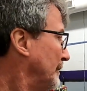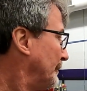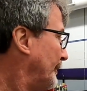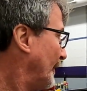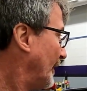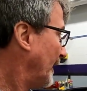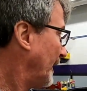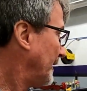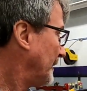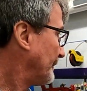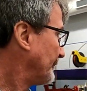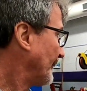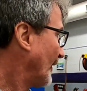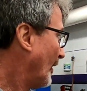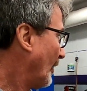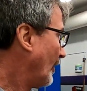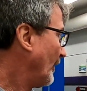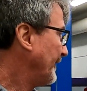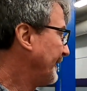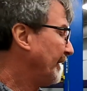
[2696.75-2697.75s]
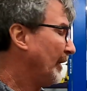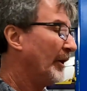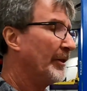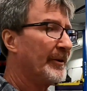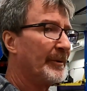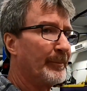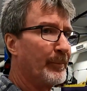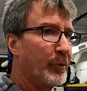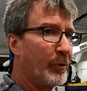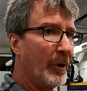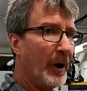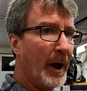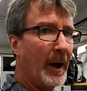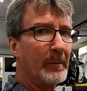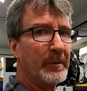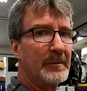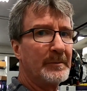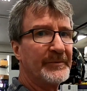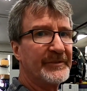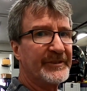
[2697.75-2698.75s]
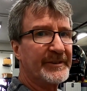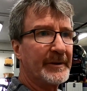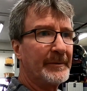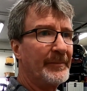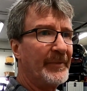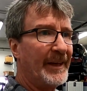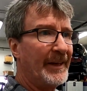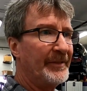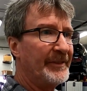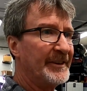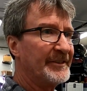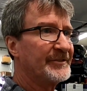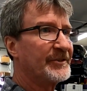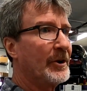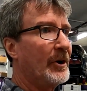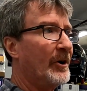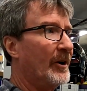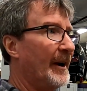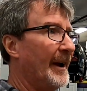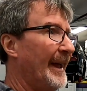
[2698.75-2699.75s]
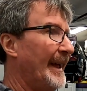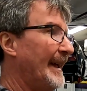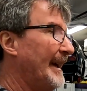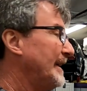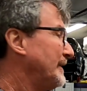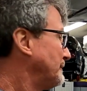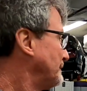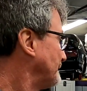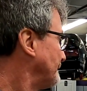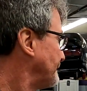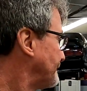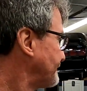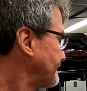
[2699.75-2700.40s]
But all the other problems that this car had,